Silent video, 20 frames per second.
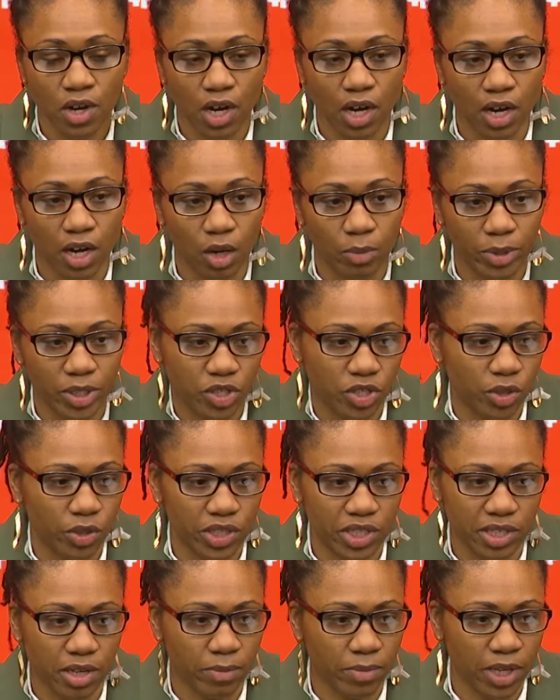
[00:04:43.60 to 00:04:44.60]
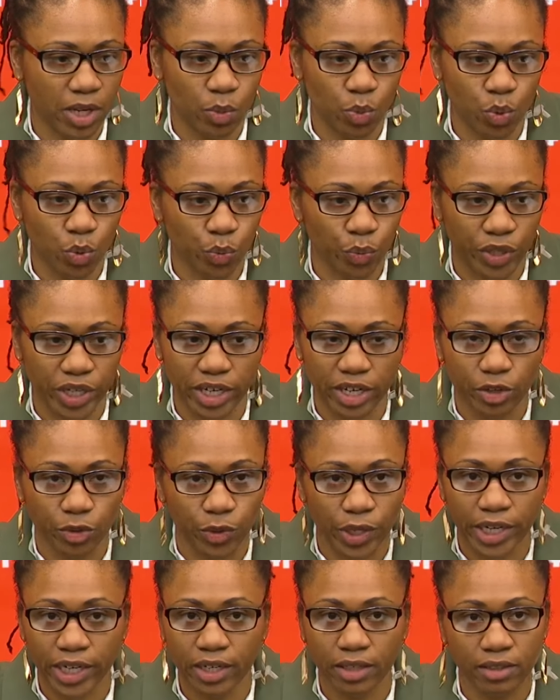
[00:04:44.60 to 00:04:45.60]
Um, and so it's something that we'll
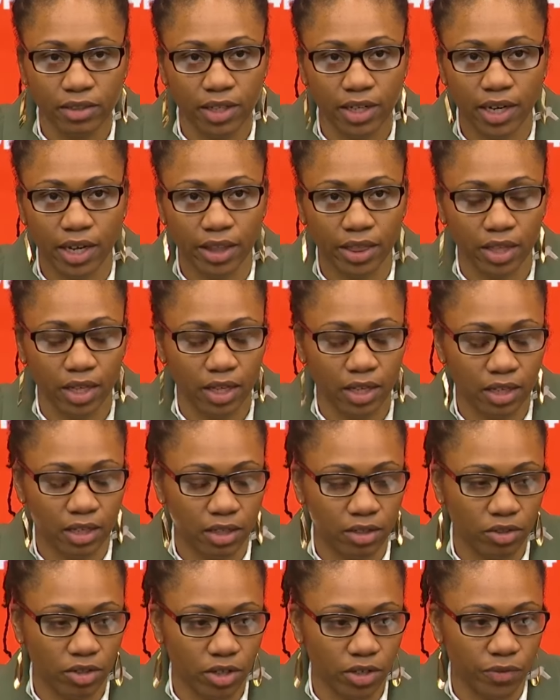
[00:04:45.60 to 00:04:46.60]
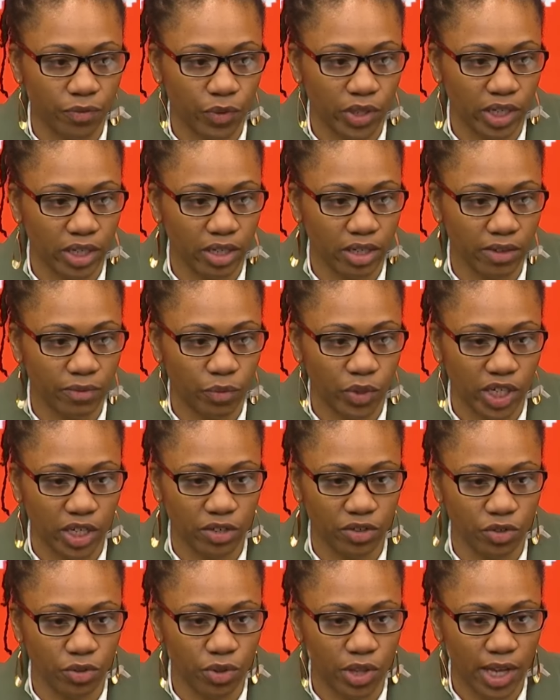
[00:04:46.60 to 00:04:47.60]
reiterate. And I think, you know, if we if we
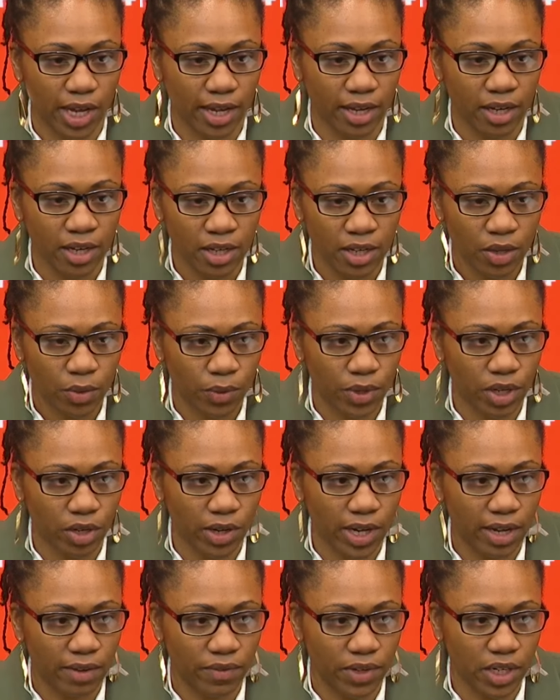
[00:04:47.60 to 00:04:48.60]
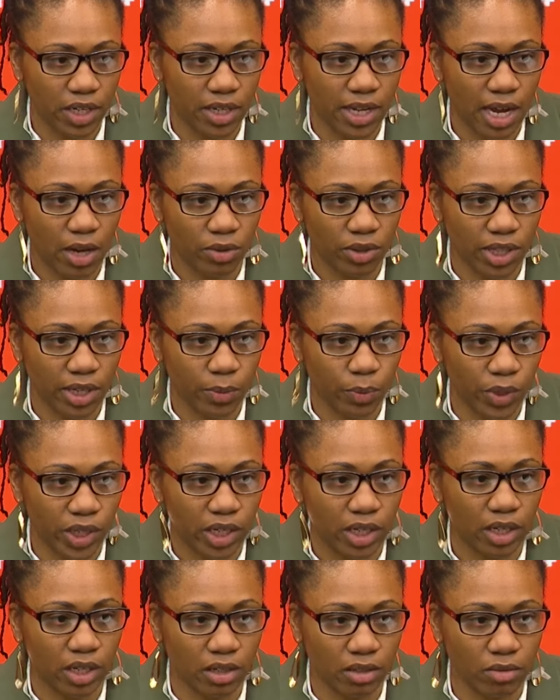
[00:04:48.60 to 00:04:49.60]
can do that, we don't have any doubt that we
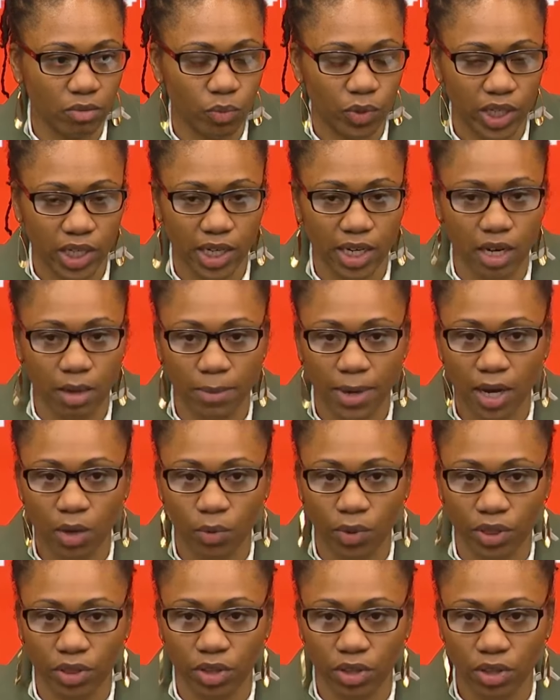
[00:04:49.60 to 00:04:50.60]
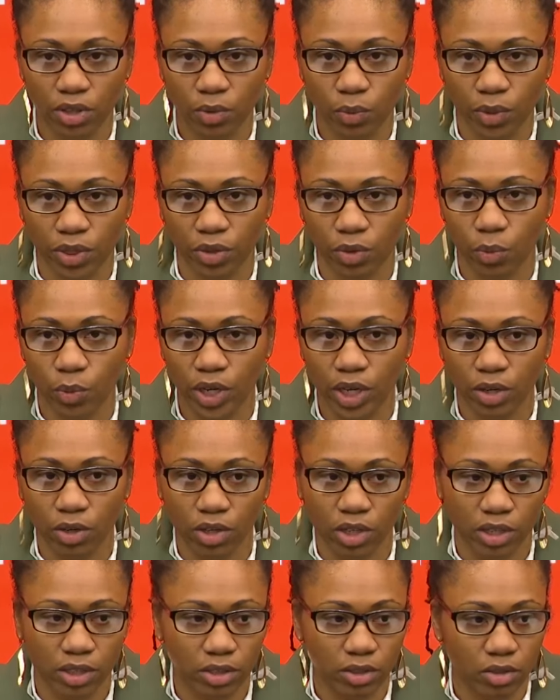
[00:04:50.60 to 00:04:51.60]
can we can come out with a with a win
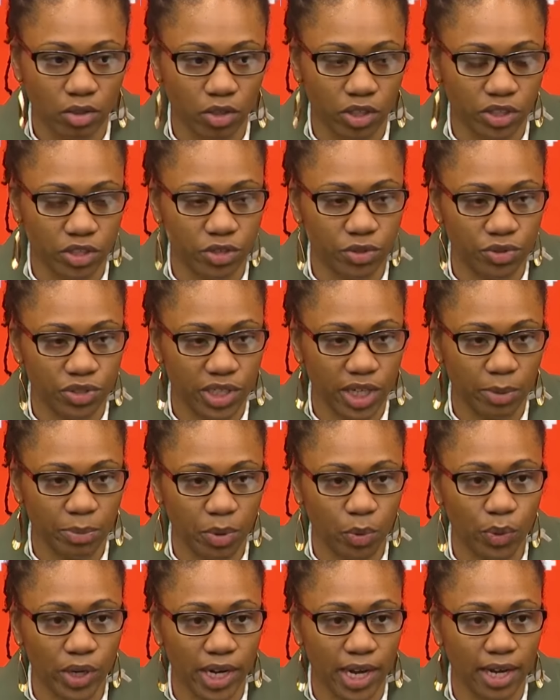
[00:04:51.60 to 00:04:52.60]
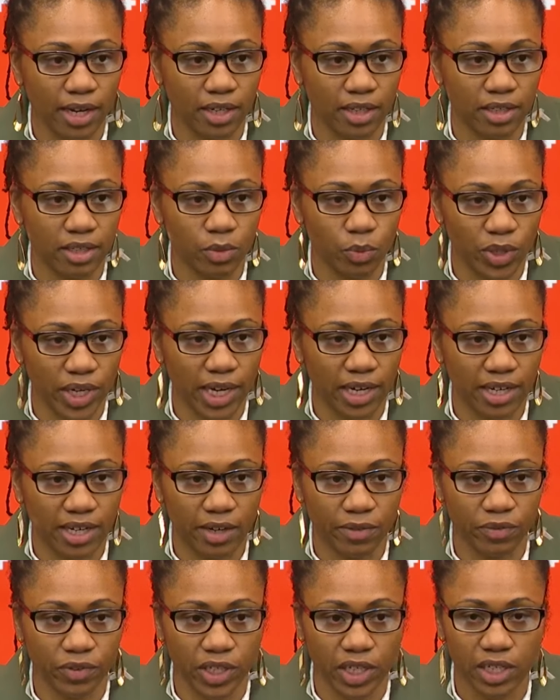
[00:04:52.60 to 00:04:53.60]
on on Tuesday. But we gotta we gotta
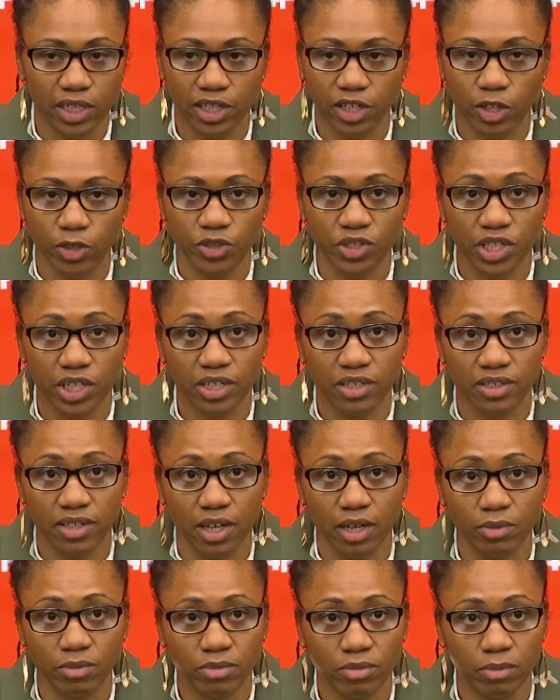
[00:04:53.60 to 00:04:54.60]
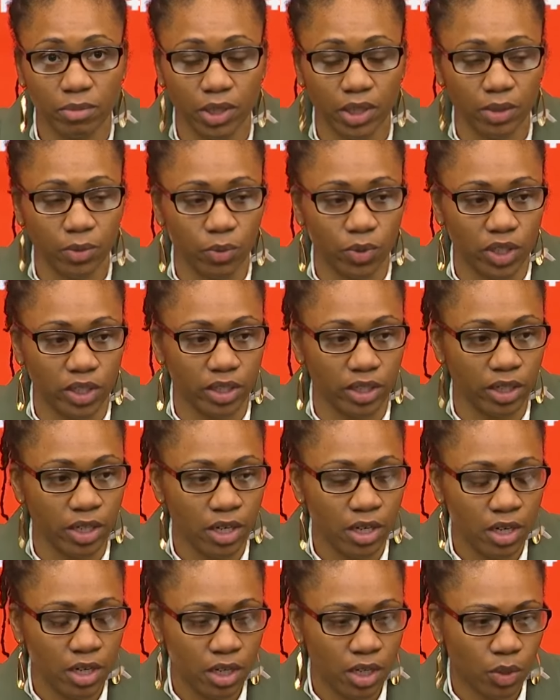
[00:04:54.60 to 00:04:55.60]
definitely clean those things up. But we're
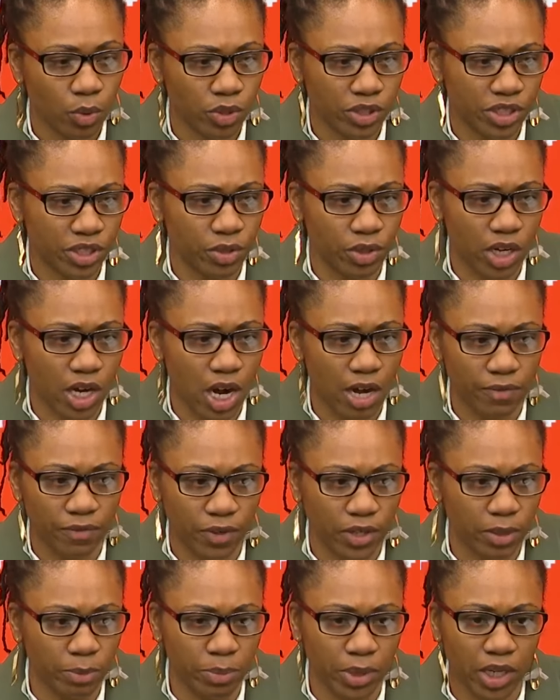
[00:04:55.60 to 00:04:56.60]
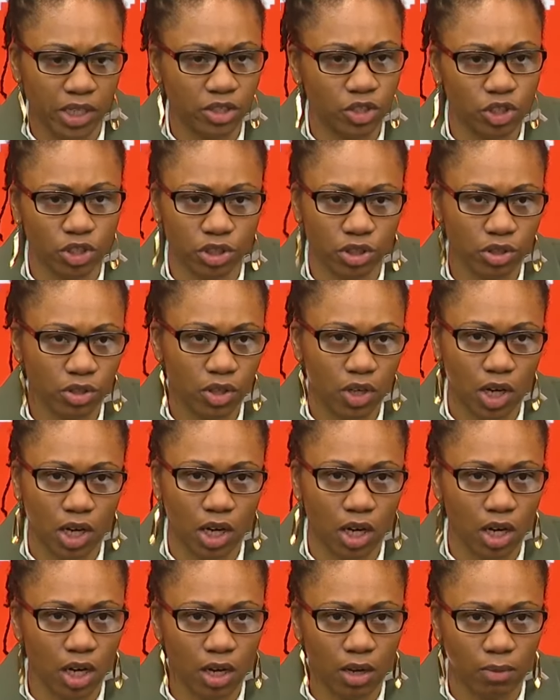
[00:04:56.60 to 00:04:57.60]
we're still a confident bunch.
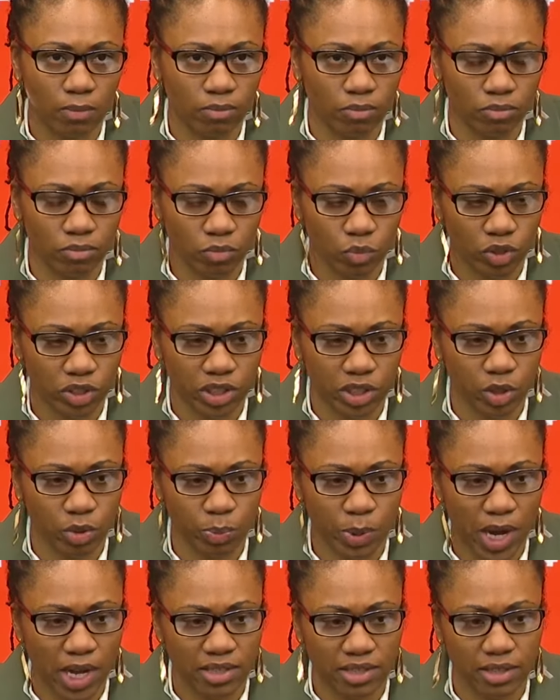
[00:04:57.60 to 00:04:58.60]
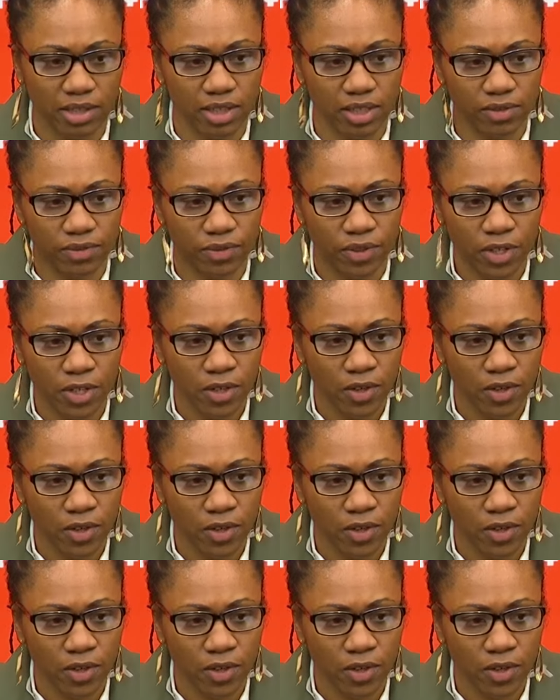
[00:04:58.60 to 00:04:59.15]
Um, we're still positive.